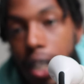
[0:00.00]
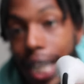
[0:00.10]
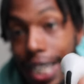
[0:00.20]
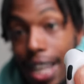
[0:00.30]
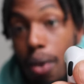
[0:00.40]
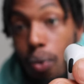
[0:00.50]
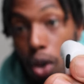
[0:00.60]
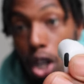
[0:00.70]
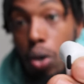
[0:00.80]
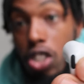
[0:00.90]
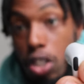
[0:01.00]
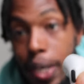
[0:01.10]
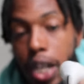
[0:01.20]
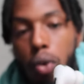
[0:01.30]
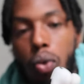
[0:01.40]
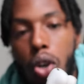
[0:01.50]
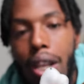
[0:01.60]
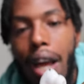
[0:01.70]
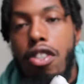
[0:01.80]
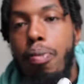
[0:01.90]
That's a real speaker, real
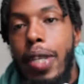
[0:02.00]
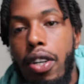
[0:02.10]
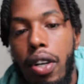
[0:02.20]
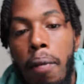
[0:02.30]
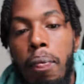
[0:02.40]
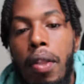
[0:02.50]
live speaker.